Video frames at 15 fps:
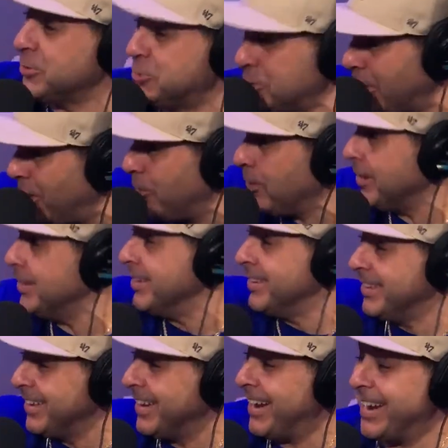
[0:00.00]
show.
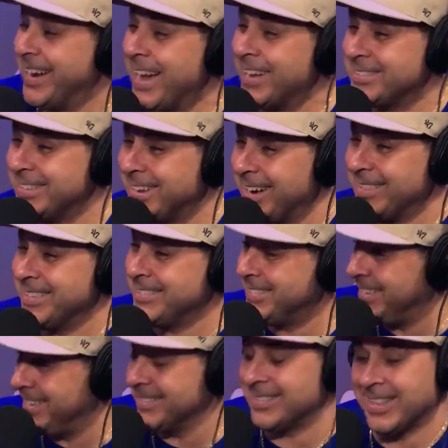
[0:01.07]
I actually got to
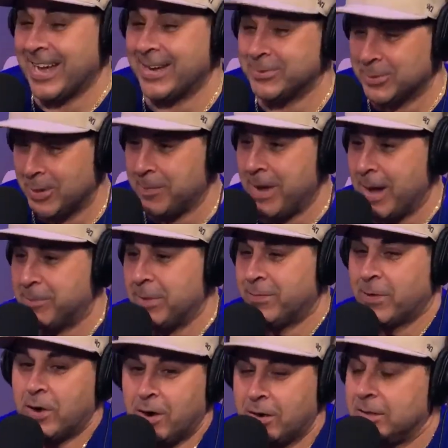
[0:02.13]
see this live, so I'm happy
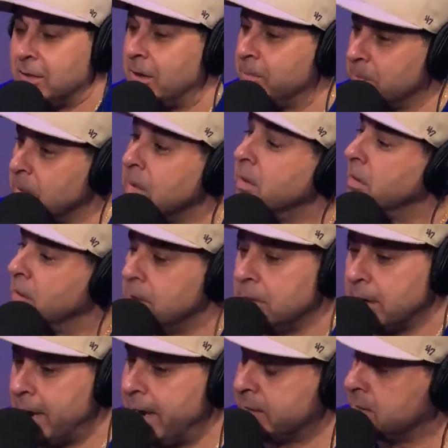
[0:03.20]
for her.
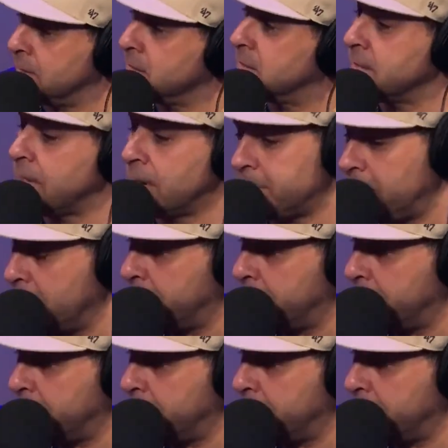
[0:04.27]
Excellent setup. I